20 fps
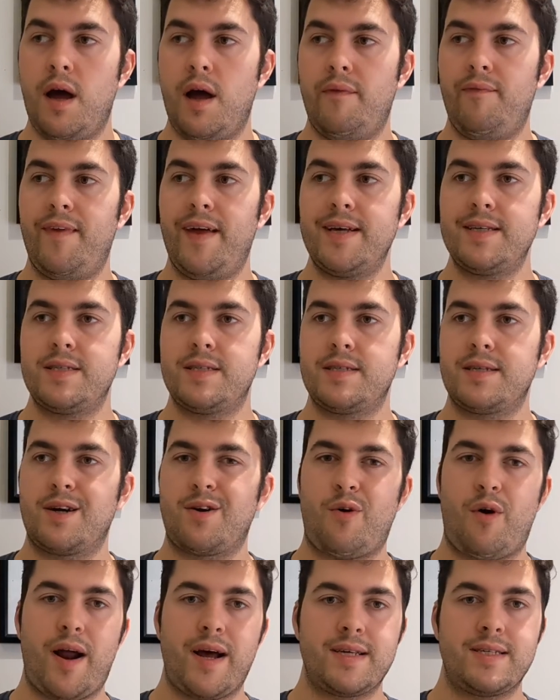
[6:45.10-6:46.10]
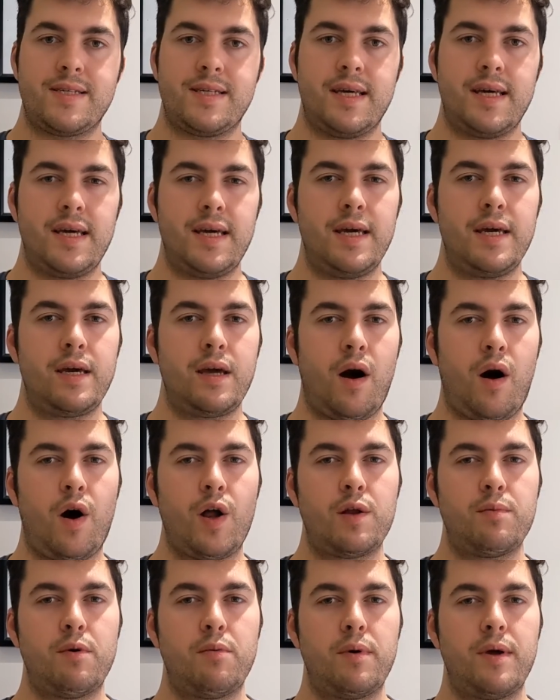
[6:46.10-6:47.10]
And this grassy,
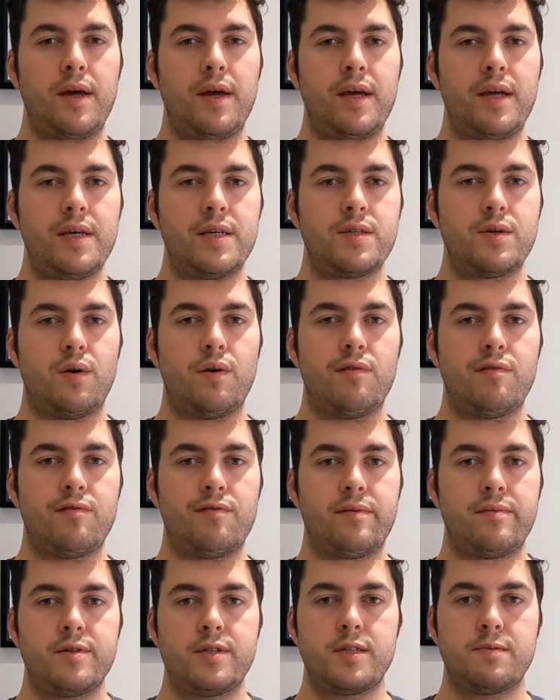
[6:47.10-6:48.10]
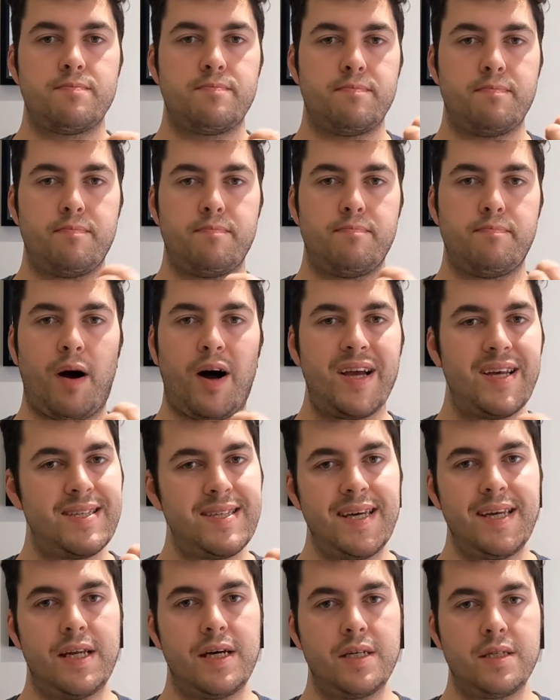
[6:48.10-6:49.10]
cardamomy sort of
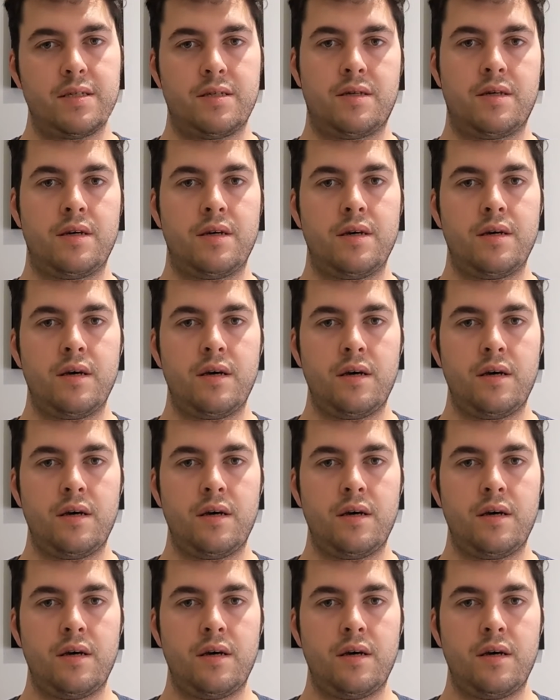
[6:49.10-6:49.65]
spiciness